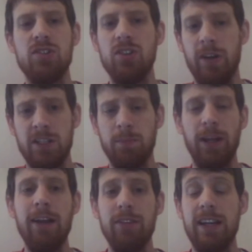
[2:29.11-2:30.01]
to
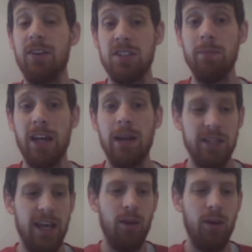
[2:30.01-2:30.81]
explain everything. Now, sometimes they